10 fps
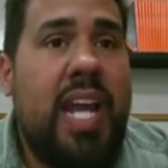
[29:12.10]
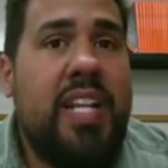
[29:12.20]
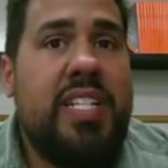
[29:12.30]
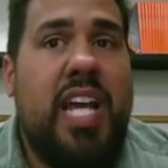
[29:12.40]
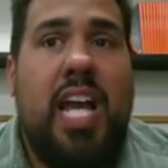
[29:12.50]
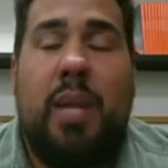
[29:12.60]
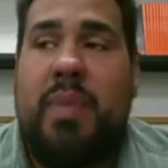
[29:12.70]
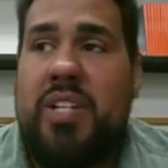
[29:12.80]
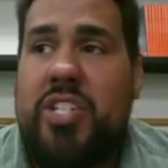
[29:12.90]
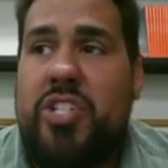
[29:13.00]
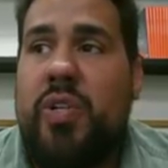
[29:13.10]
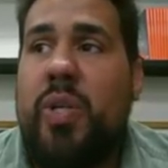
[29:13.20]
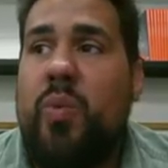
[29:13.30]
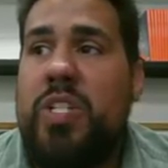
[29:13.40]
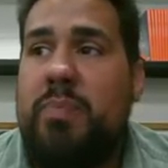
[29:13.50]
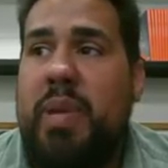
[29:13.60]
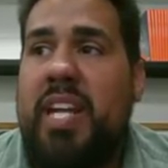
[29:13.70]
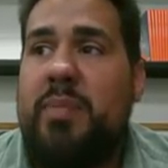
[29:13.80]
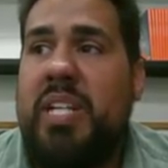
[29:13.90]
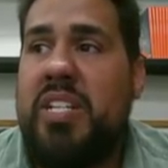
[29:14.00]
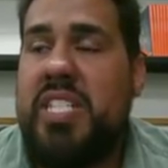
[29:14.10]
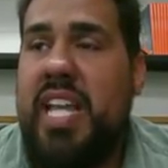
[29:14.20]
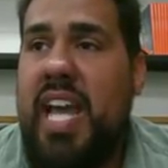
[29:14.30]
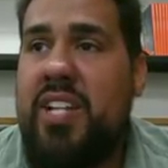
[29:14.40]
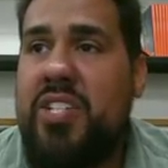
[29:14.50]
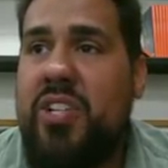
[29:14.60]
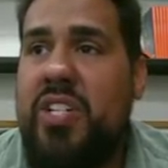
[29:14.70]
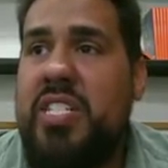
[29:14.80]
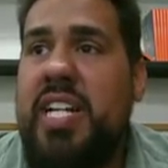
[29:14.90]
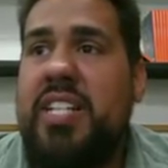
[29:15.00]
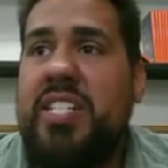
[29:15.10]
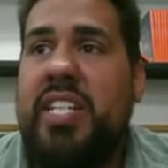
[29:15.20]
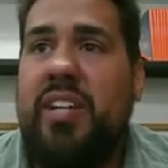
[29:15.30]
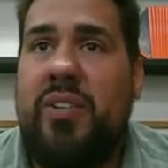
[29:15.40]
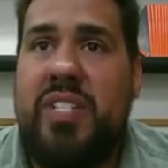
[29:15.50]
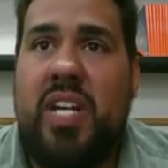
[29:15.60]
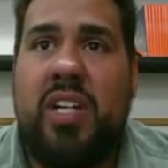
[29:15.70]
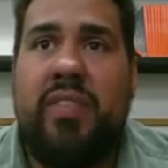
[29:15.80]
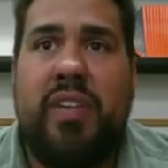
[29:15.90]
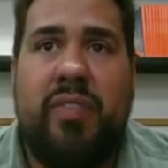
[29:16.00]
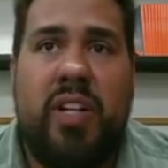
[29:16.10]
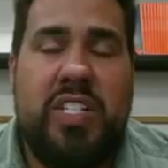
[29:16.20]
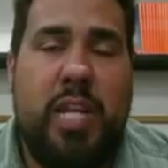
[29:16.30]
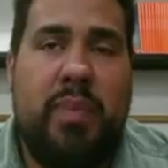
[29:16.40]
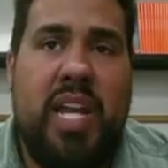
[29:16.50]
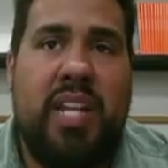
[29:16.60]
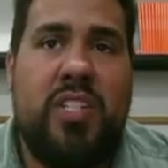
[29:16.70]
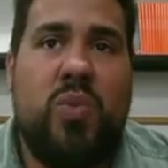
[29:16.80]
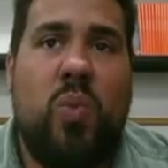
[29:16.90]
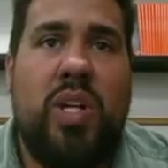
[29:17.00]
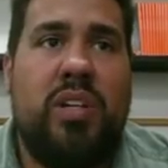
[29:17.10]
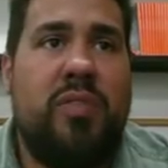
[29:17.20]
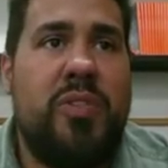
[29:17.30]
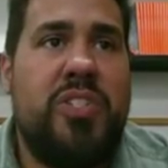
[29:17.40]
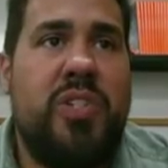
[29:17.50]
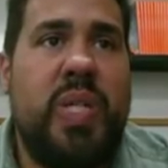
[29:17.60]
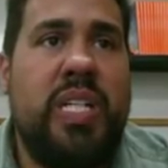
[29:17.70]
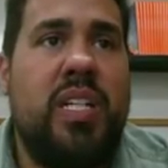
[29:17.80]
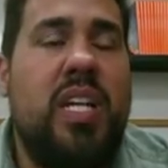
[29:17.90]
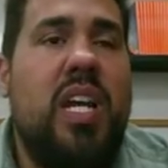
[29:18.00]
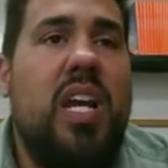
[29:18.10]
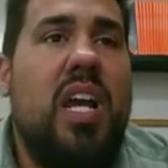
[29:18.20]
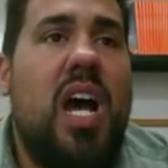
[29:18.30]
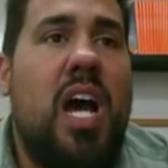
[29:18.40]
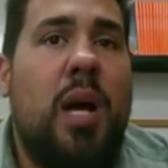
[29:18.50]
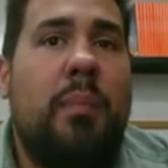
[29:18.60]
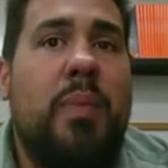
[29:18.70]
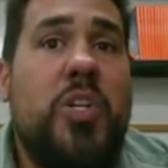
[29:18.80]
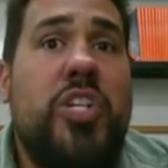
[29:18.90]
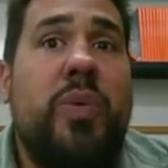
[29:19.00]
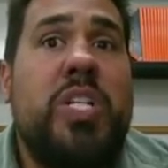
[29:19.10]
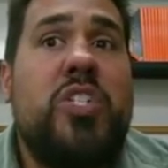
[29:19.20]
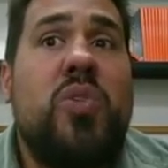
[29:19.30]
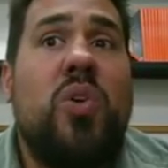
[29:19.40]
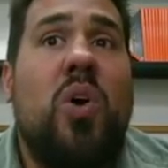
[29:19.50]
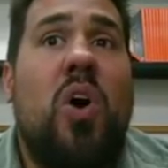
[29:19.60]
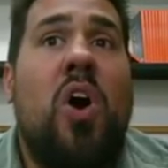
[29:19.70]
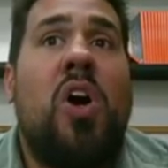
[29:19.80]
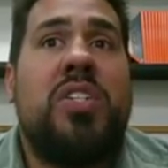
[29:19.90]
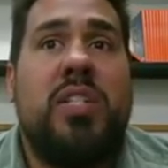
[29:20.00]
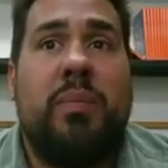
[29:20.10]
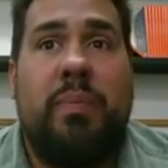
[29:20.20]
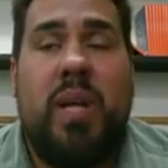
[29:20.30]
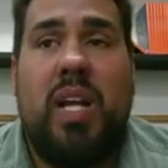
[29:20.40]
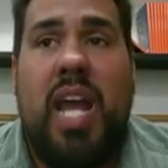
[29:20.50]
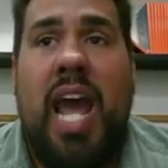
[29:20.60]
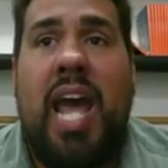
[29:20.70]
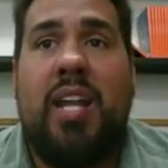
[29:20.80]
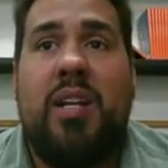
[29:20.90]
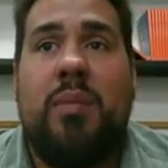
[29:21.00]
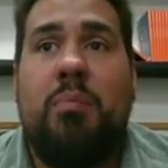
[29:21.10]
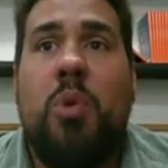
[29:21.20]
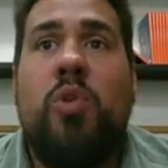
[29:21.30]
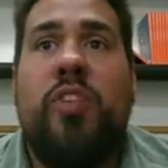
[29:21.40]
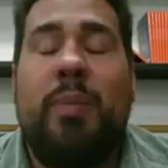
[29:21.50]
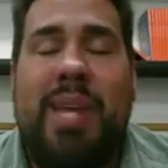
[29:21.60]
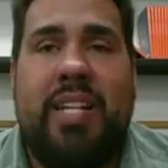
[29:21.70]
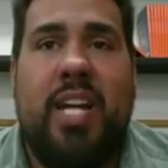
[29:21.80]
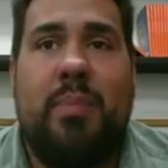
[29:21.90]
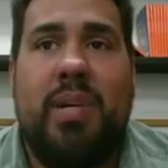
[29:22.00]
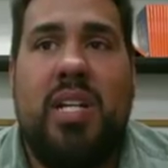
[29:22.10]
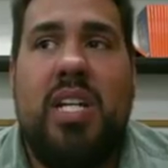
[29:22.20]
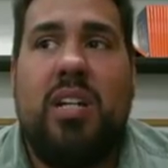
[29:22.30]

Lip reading: anytime a student was picked because they had a certain set of skills, I'll give you, for example, I had this wonderful student, she was awesome at movie makeup.